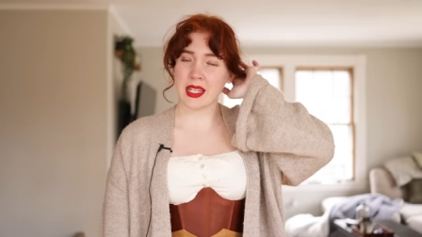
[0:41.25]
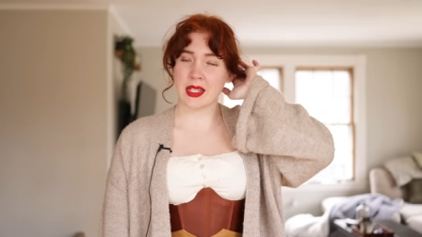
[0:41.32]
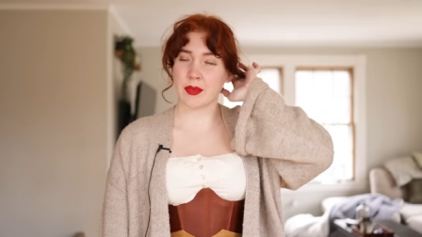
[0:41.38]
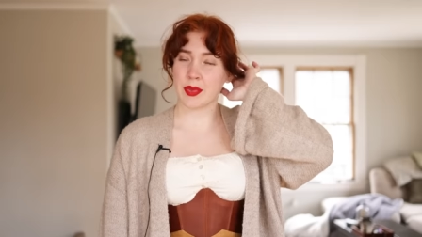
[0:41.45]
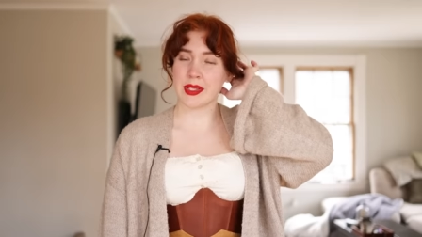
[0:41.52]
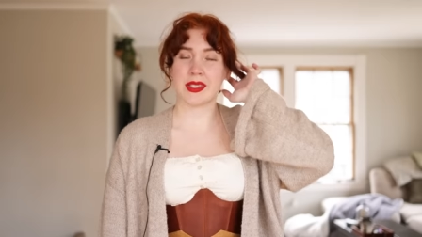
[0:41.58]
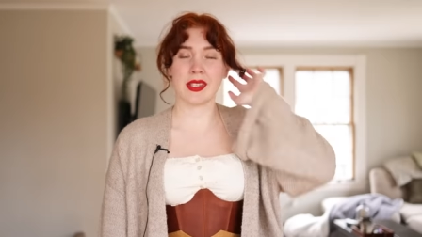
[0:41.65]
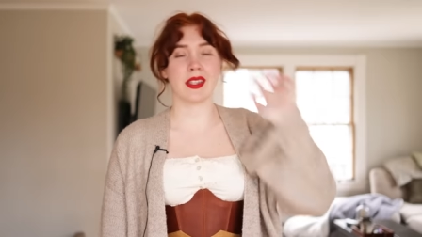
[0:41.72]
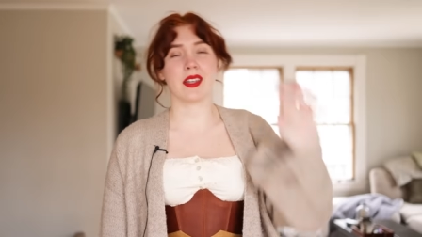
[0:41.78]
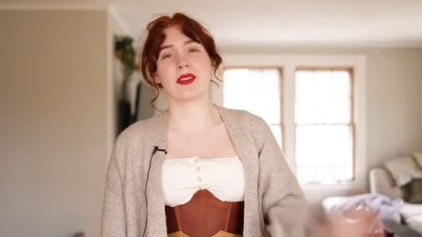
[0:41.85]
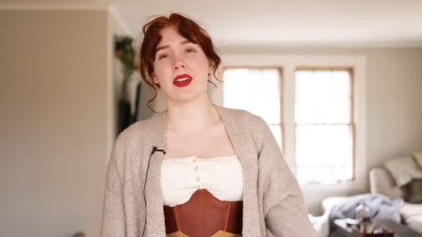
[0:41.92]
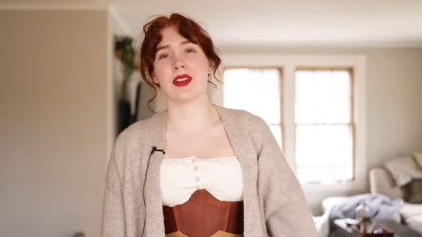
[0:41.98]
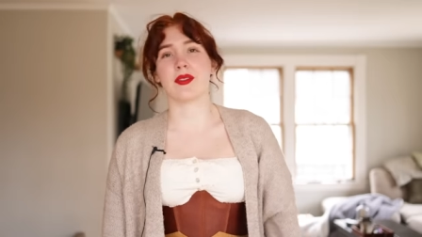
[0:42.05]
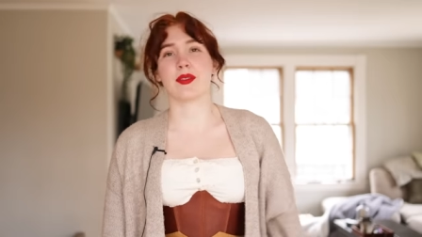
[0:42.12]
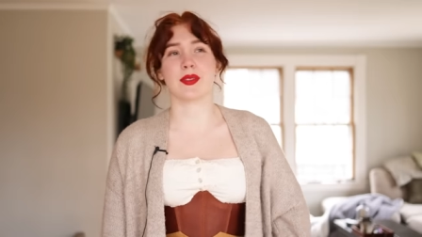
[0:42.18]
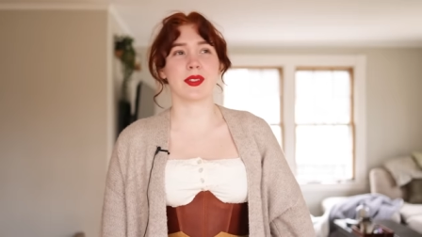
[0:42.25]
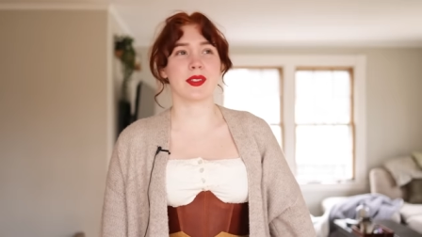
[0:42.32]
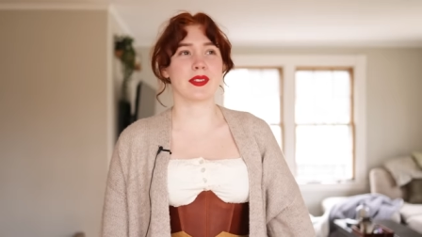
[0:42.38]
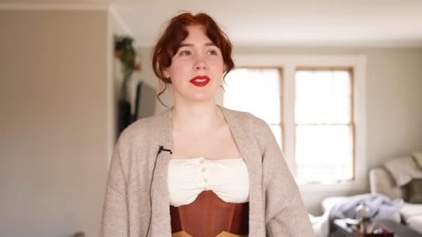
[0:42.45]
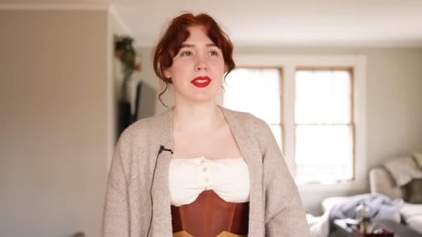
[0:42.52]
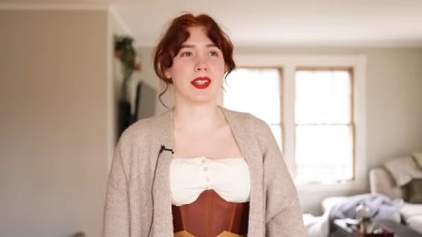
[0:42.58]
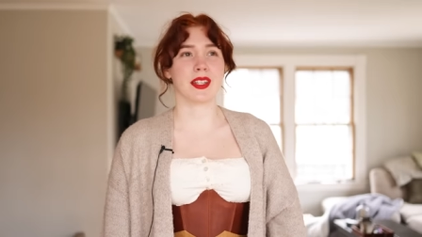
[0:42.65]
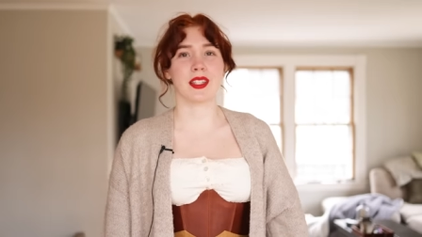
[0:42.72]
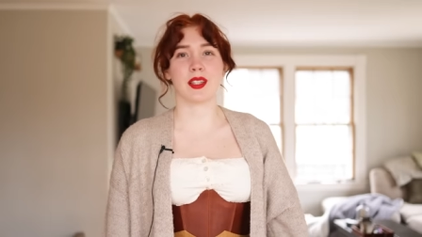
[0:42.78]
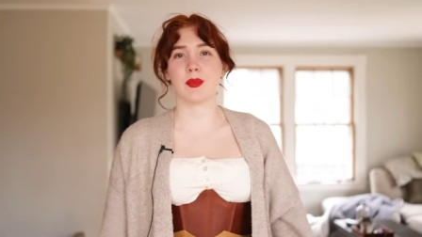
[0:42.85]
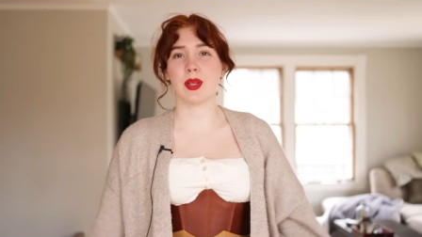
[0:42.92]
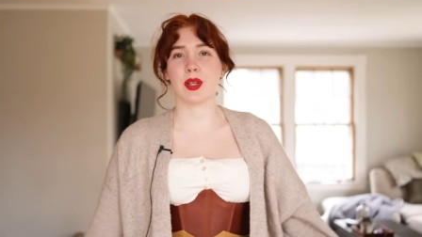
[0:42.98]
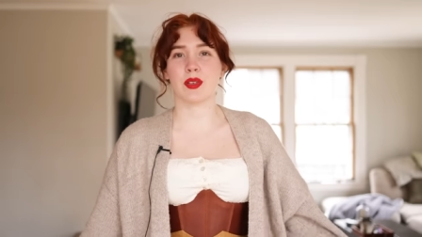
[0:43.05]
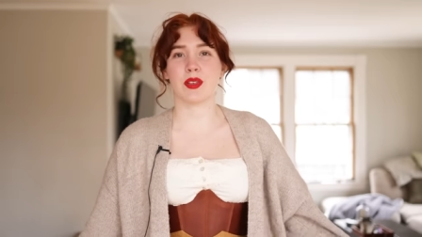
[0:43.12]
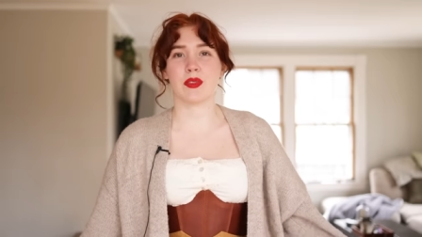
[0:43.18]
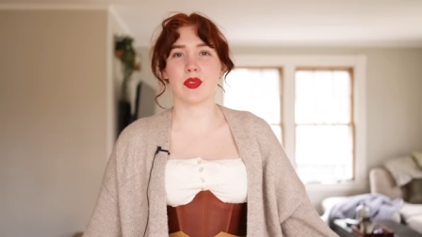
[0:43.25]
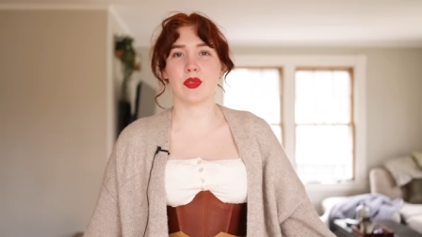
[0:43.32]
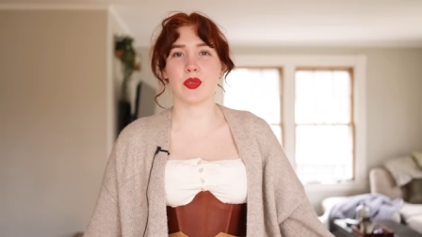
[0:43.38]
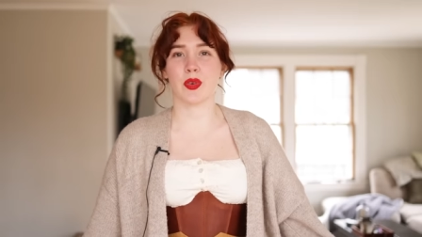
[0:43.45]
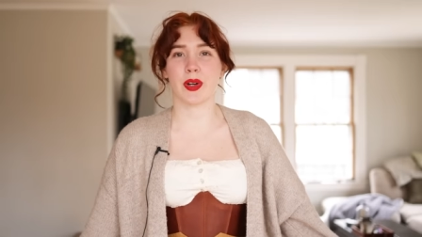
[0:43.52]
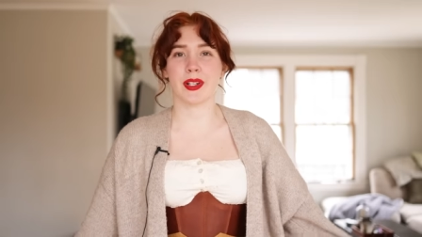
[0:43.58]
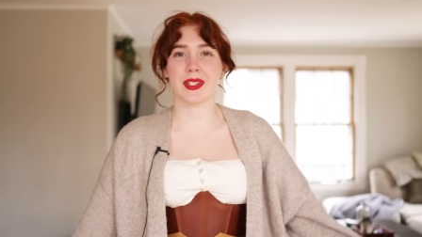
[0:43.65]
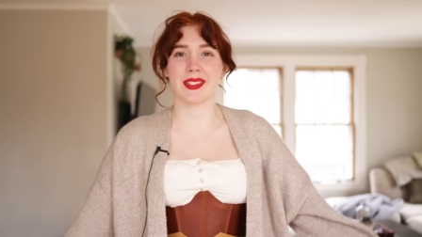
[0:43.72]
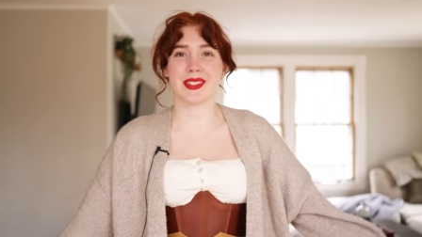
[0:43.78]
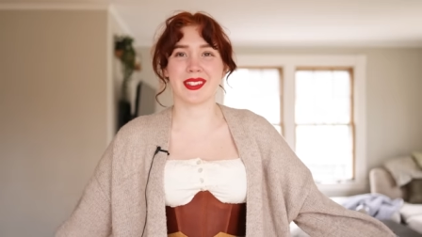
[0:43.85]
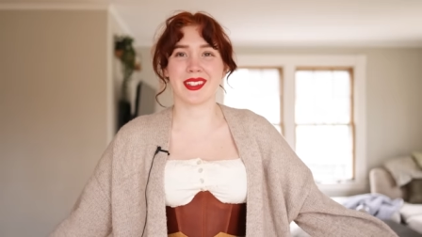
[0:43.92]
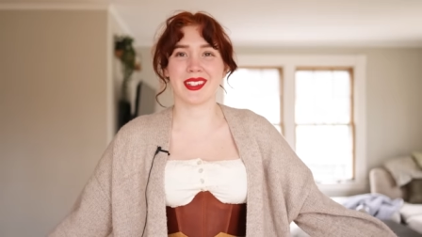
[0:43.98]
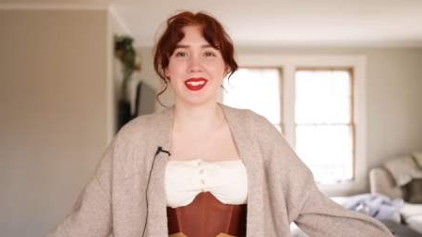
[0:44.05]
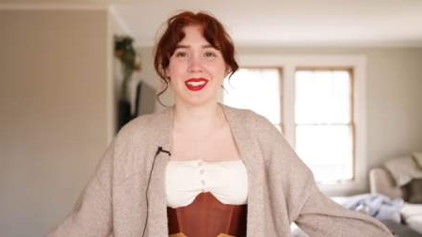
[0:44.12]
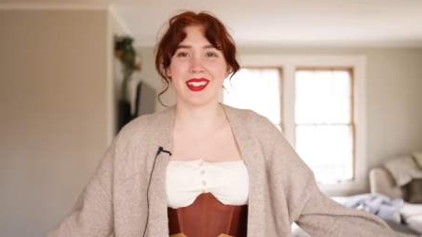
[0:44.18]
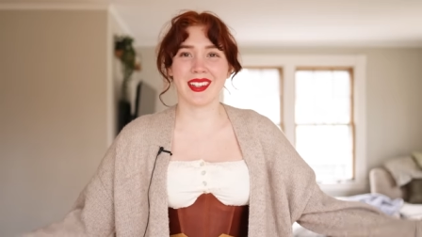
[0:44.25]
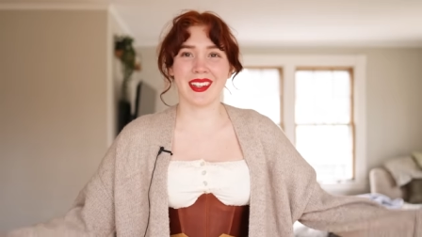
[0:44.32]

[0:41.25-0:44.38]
an N P C that lives like in the middle of a forest